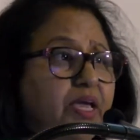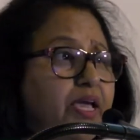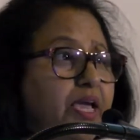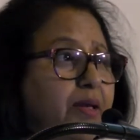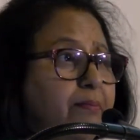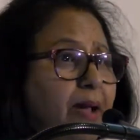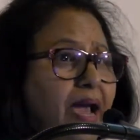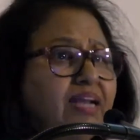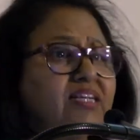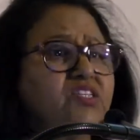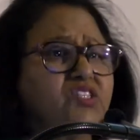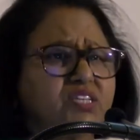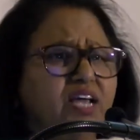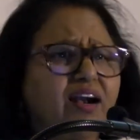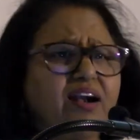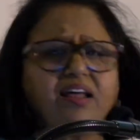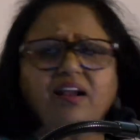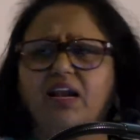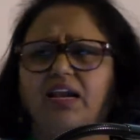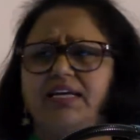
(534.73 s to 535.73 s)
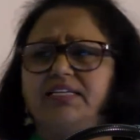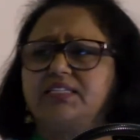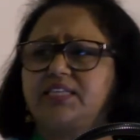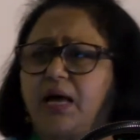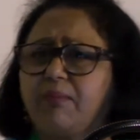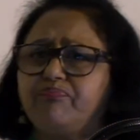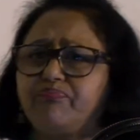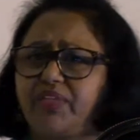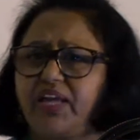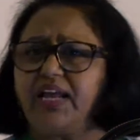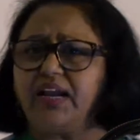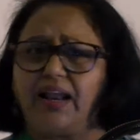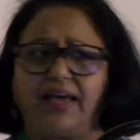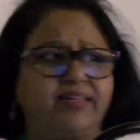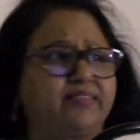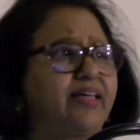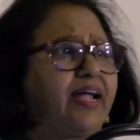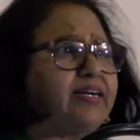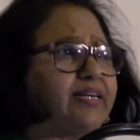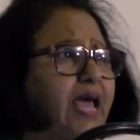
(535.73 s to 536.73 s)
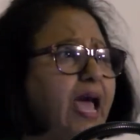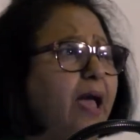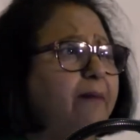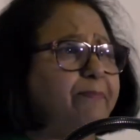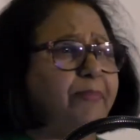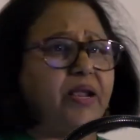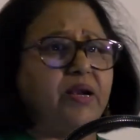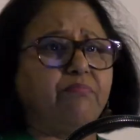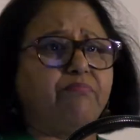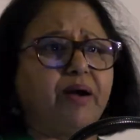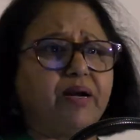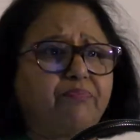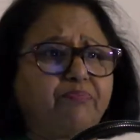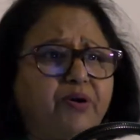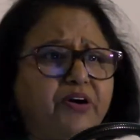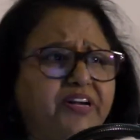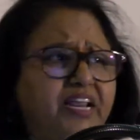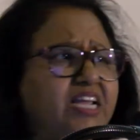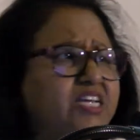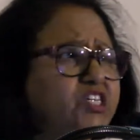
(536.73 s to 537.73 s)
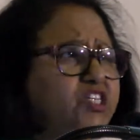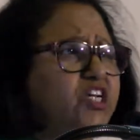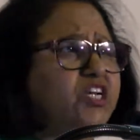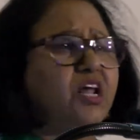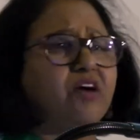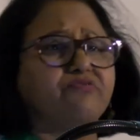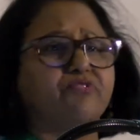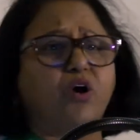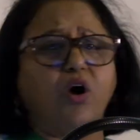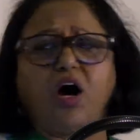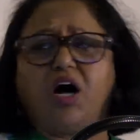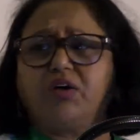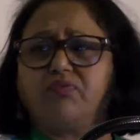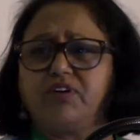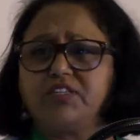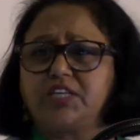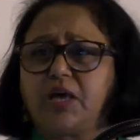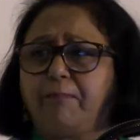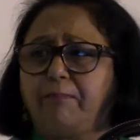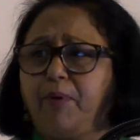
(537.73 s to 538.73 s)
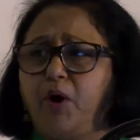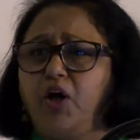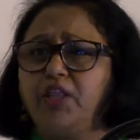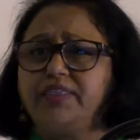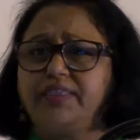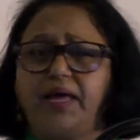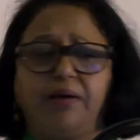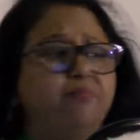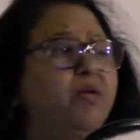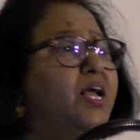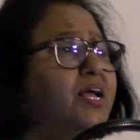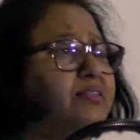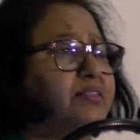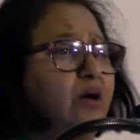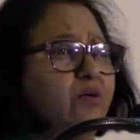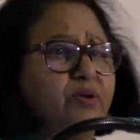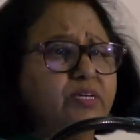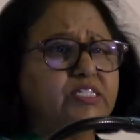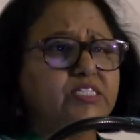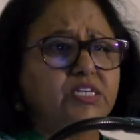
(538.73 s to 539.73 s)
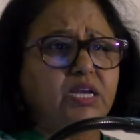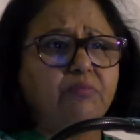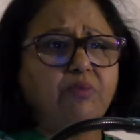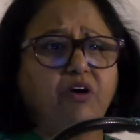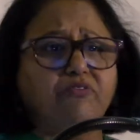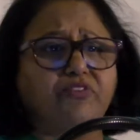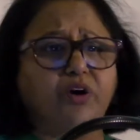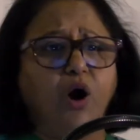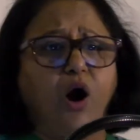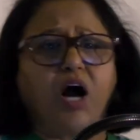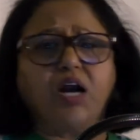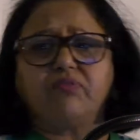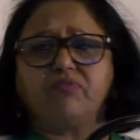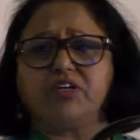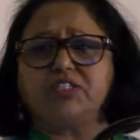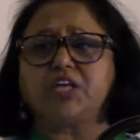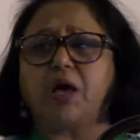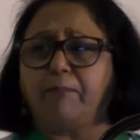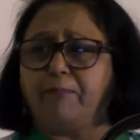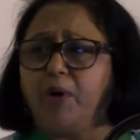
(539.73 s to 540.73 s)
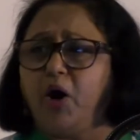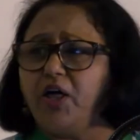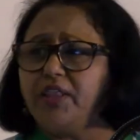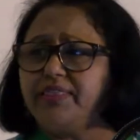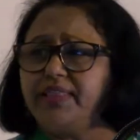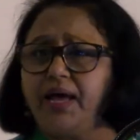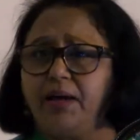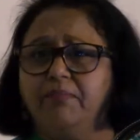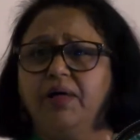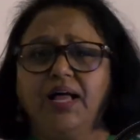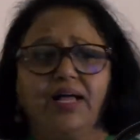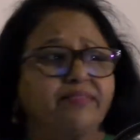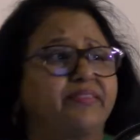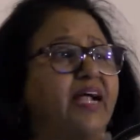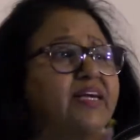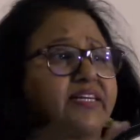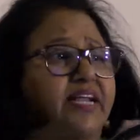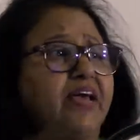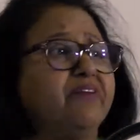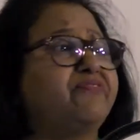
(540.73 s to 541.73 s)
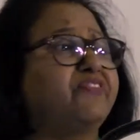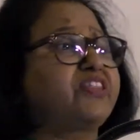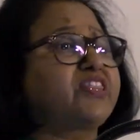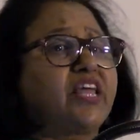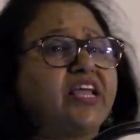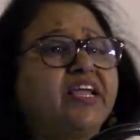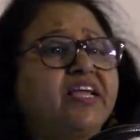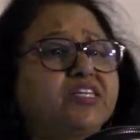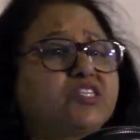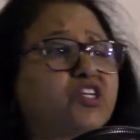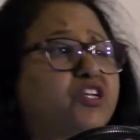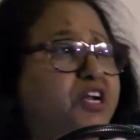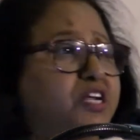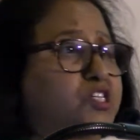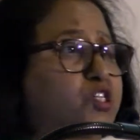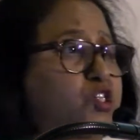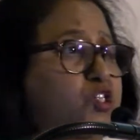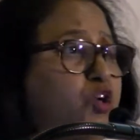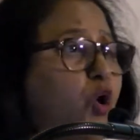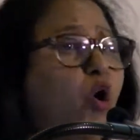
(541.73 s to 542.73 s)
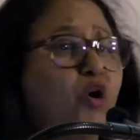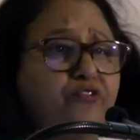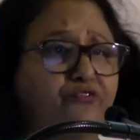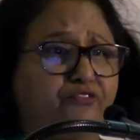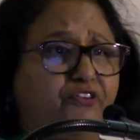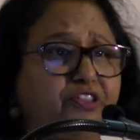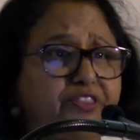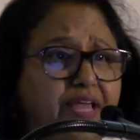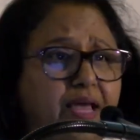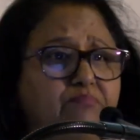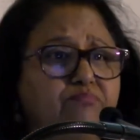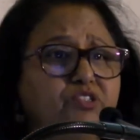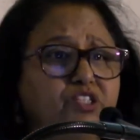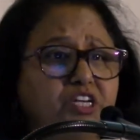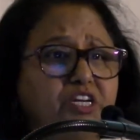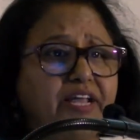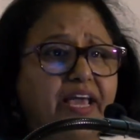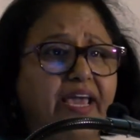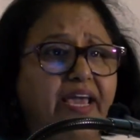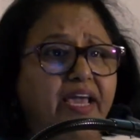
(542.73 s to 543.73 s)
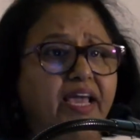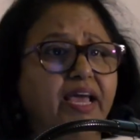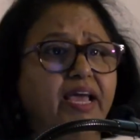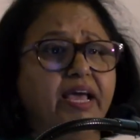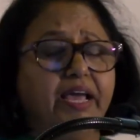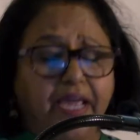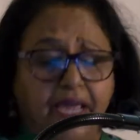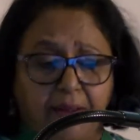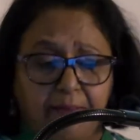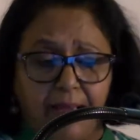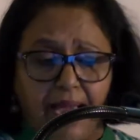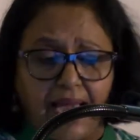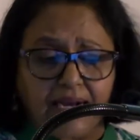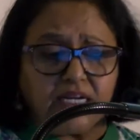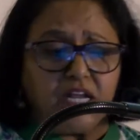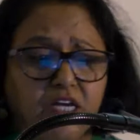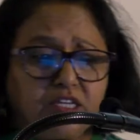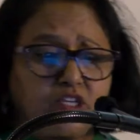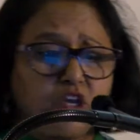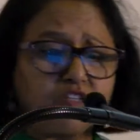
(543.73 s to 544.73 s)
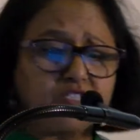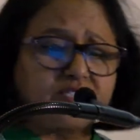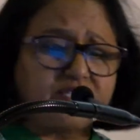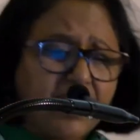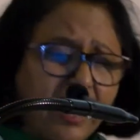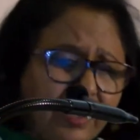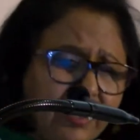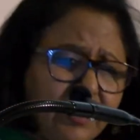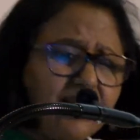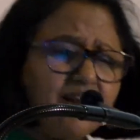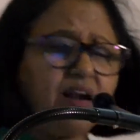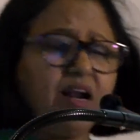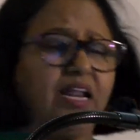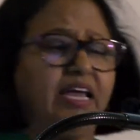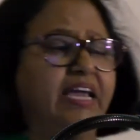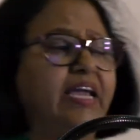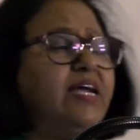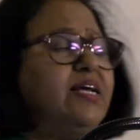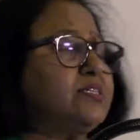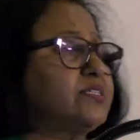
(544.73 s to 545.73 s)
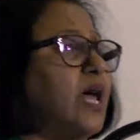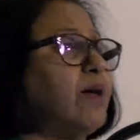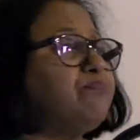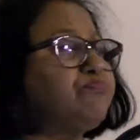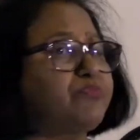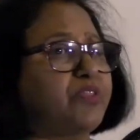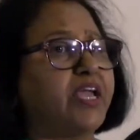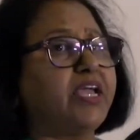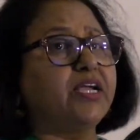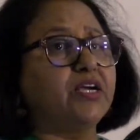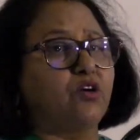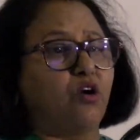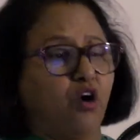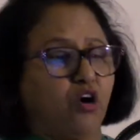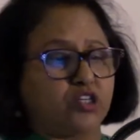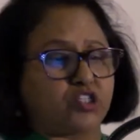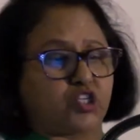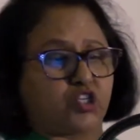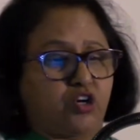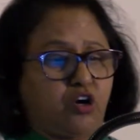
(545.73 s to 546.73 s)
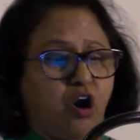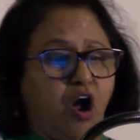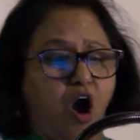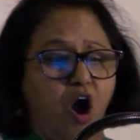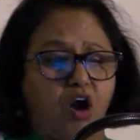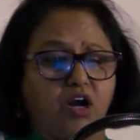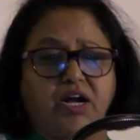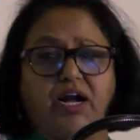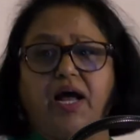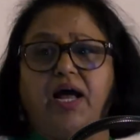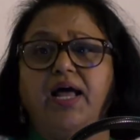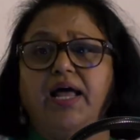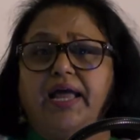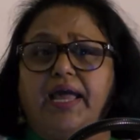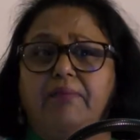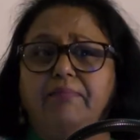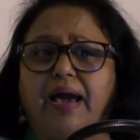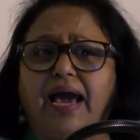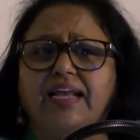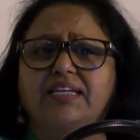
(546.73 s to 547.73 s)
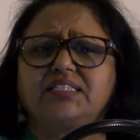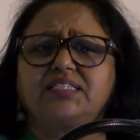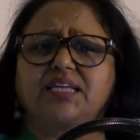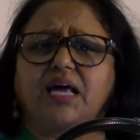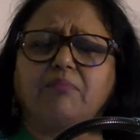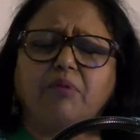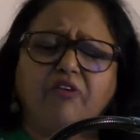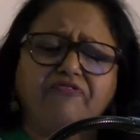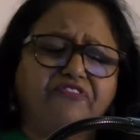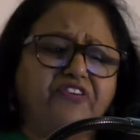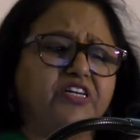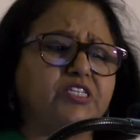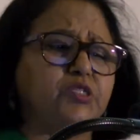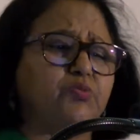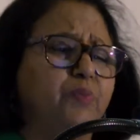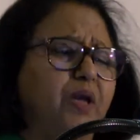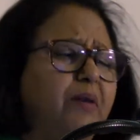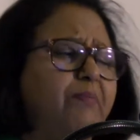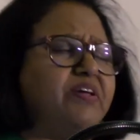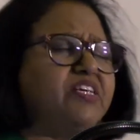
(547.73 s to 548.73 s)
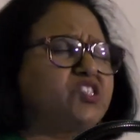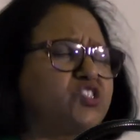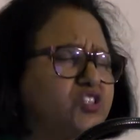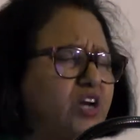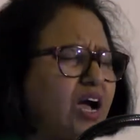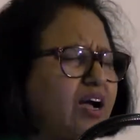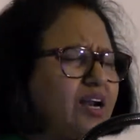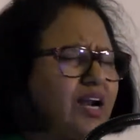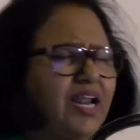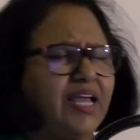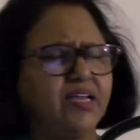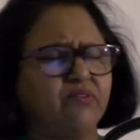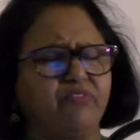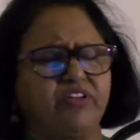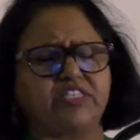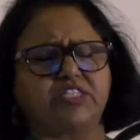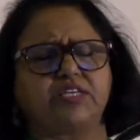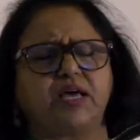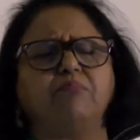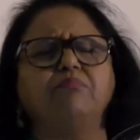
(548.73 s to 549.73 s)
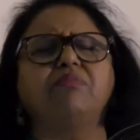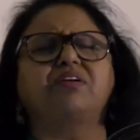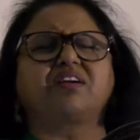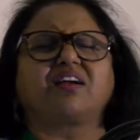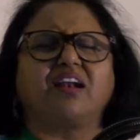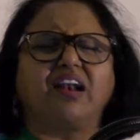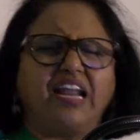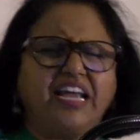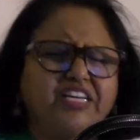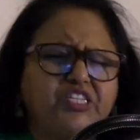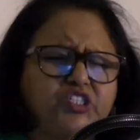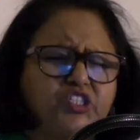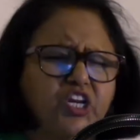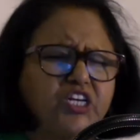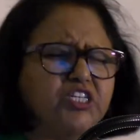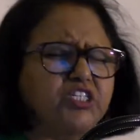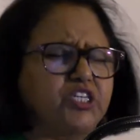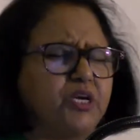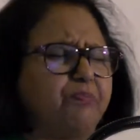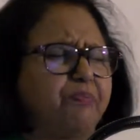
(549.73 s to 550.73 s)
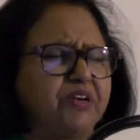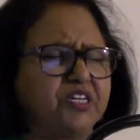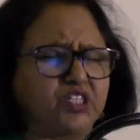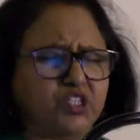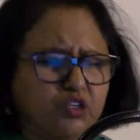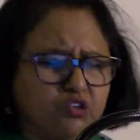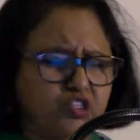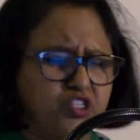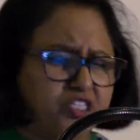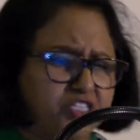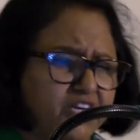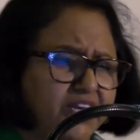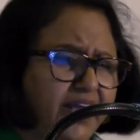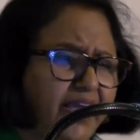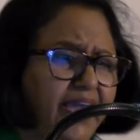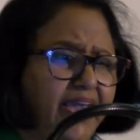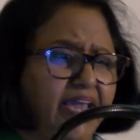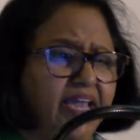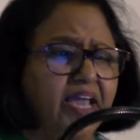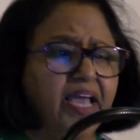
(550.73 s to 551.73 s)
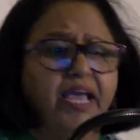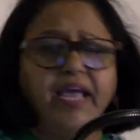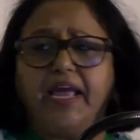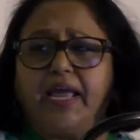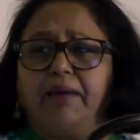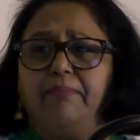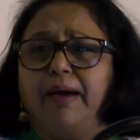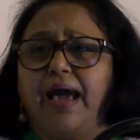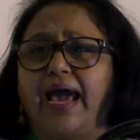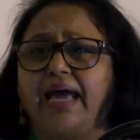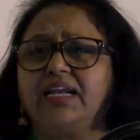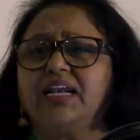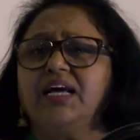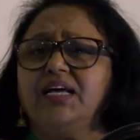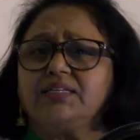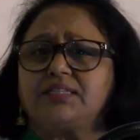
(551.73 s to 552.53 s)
Amen. Suddenly something like that happened, but protection of God was upon them. The wisdom of God was upon them that everything is restored for them today. Amen. So suddenly something goes wrong. Amen. Some of us may be struggling with some relationship issues today. Amen.